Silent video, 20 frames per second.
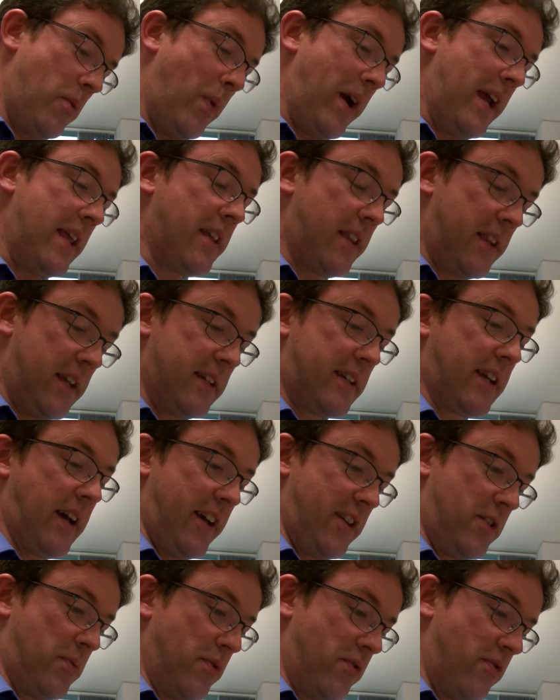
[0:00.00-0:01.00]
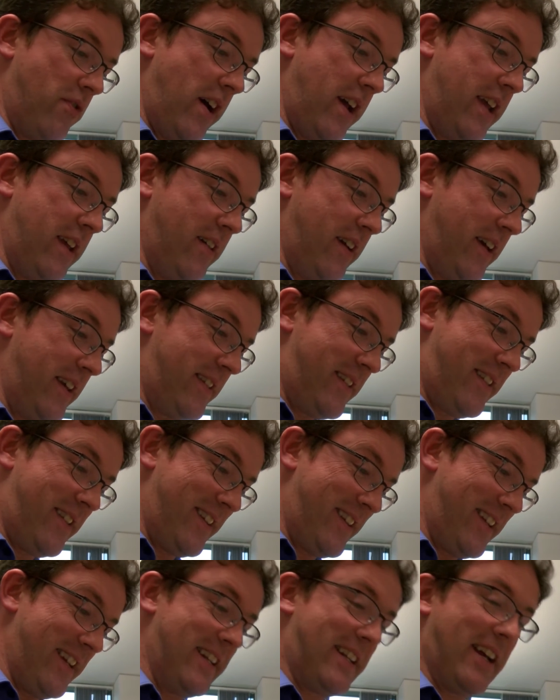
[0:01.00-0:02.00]
way that these guys would write is
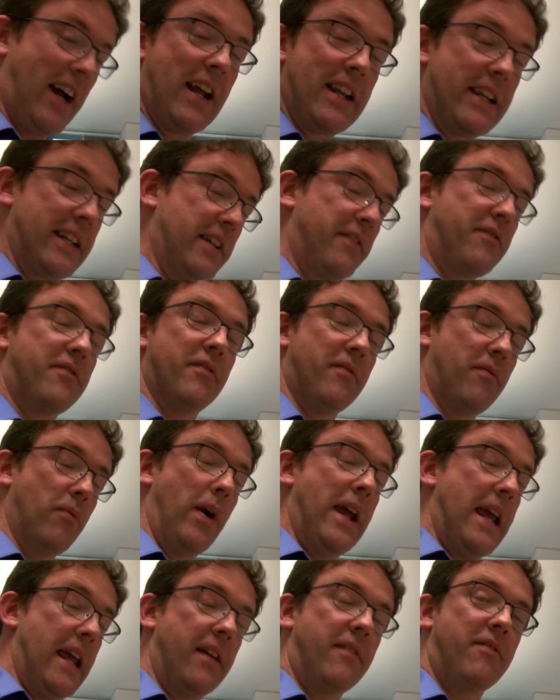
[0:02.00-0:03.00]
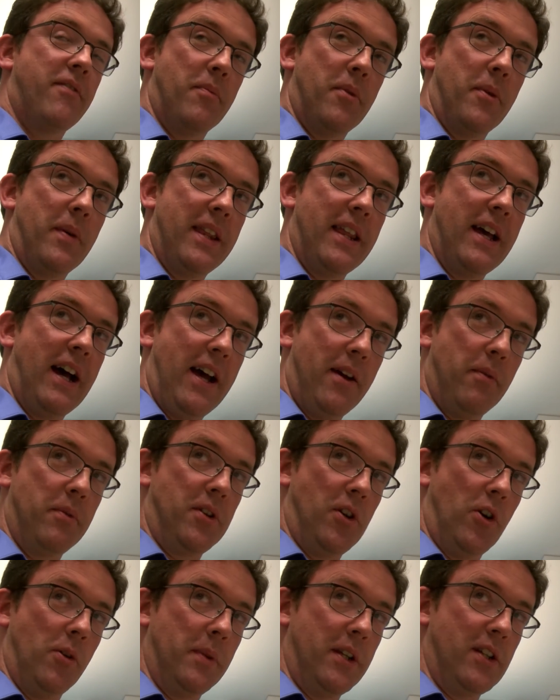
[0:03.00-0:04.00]
just an entirely different way from the way that I
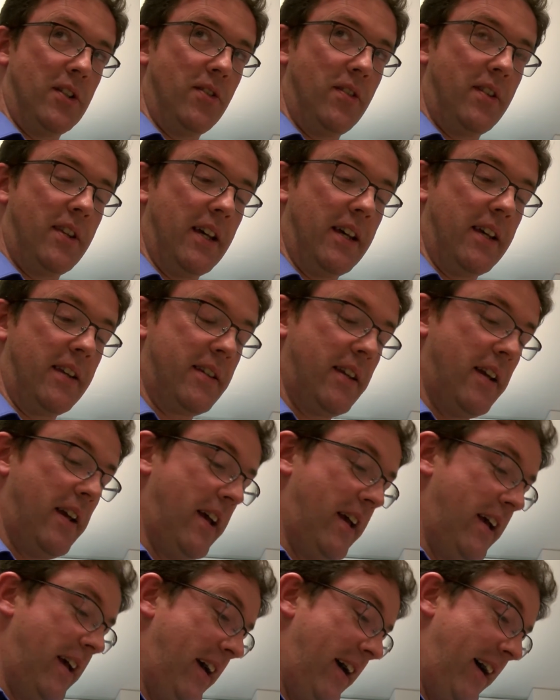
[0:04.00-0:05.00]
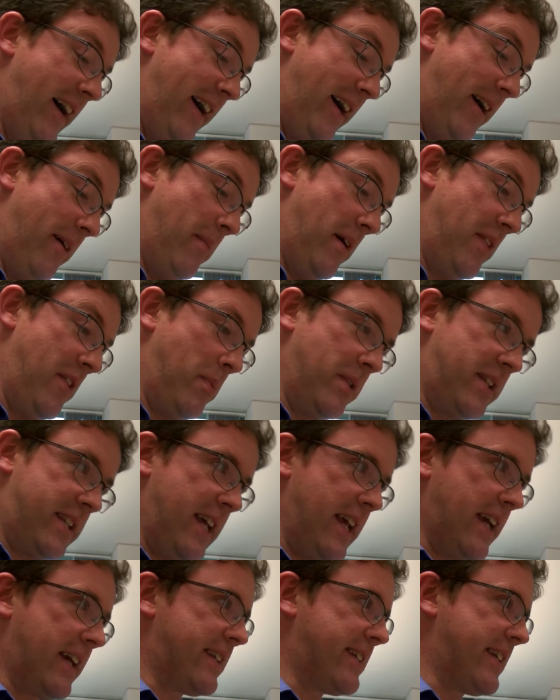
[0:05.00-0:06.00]
would normally do things. And they would
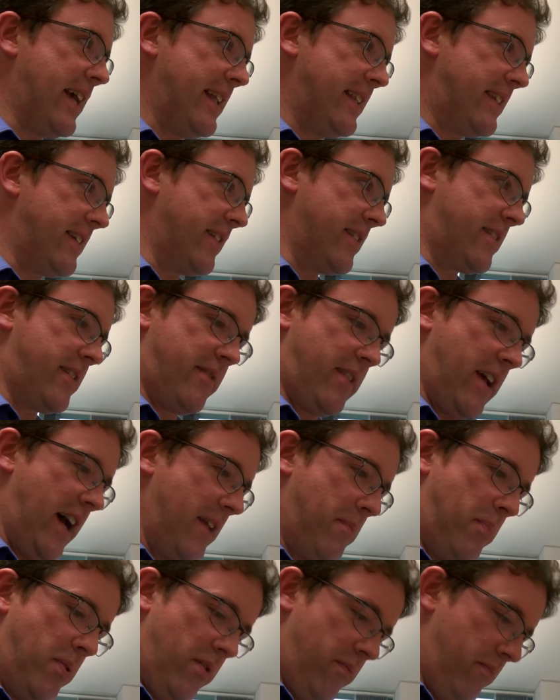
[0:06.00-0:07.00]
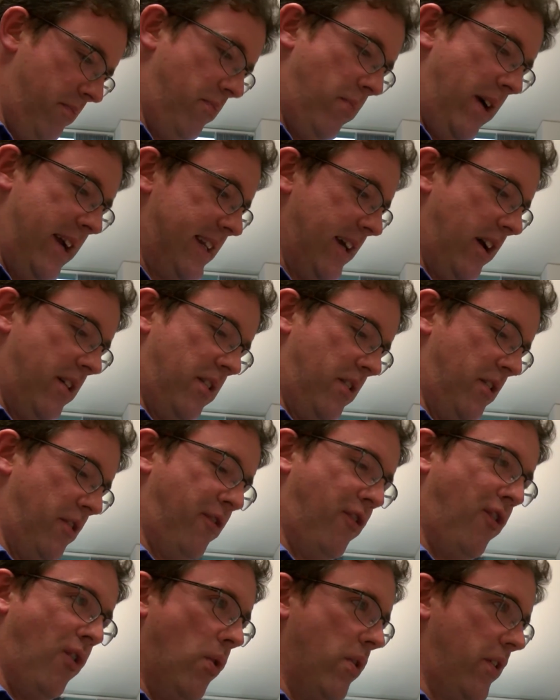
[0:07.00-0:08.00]
take a sentence that I'd put way down in the
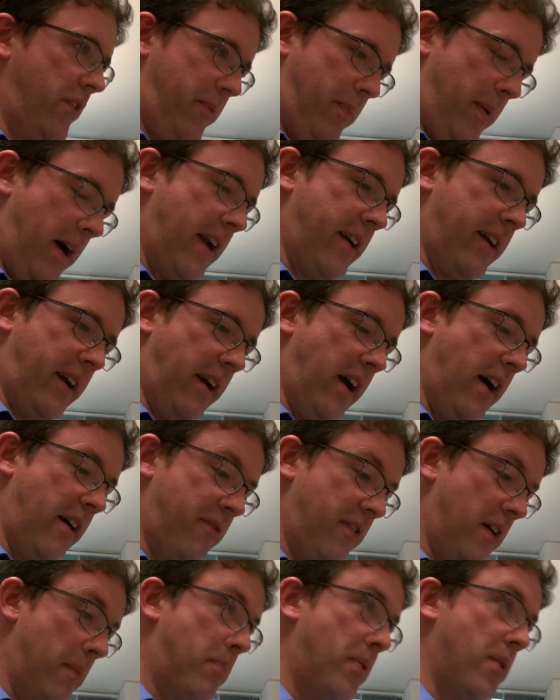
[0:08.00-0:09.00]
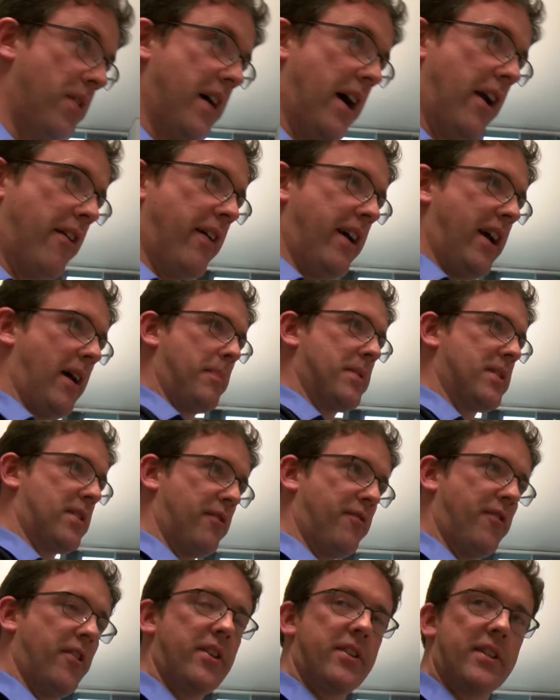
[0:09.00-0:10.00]
fourth paragraph and put that right up as
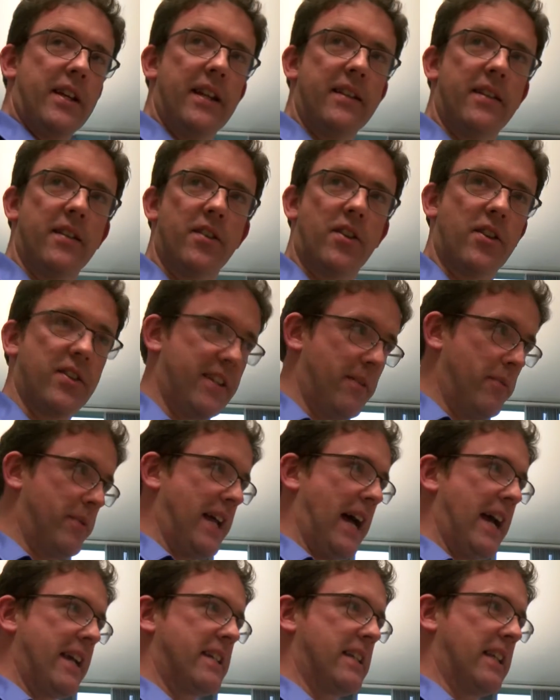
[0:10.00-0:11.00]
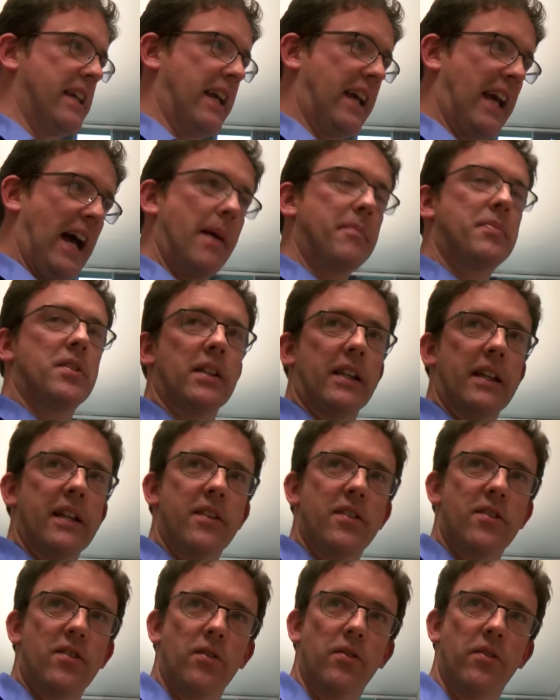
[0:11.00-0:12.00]
the first sentence because it would actually
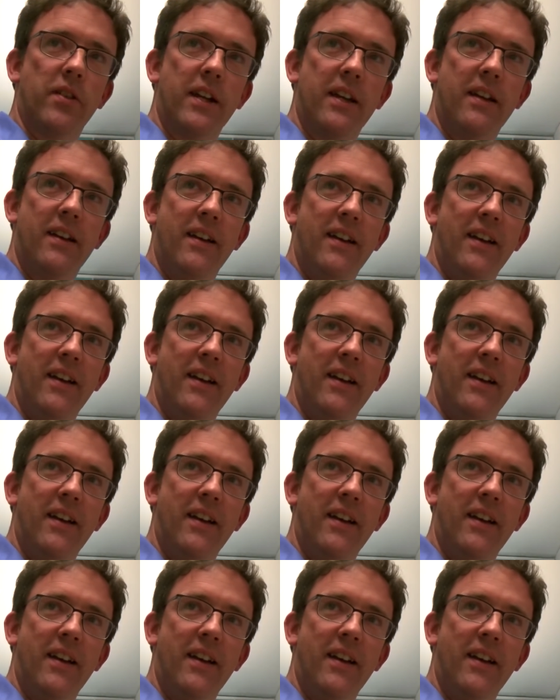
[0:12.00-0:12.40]
encapsulate the story.